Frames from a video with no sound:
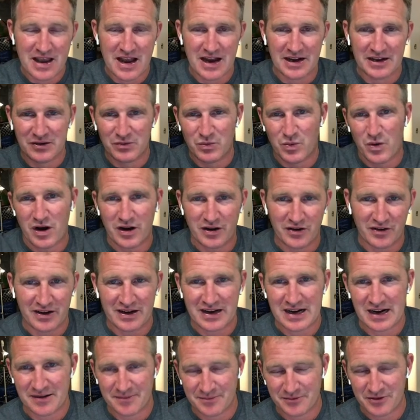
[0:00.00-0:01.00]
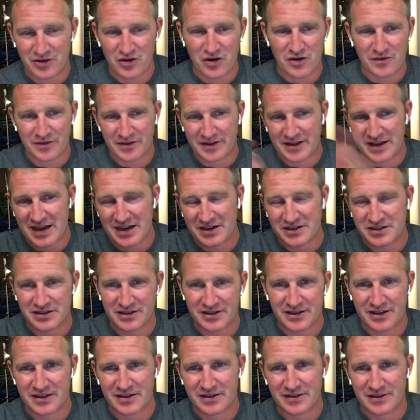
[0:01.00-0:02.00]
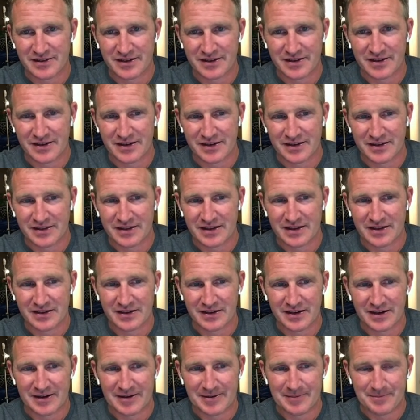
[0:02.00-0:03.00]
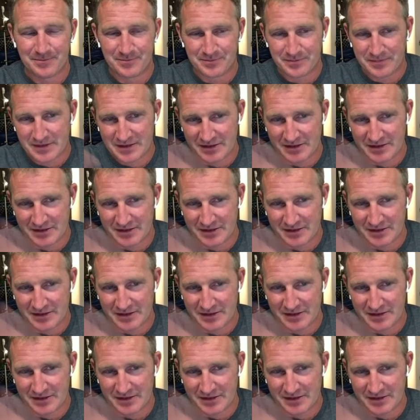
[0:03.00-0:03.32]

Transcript: any water that comes over the edge of the the the, um,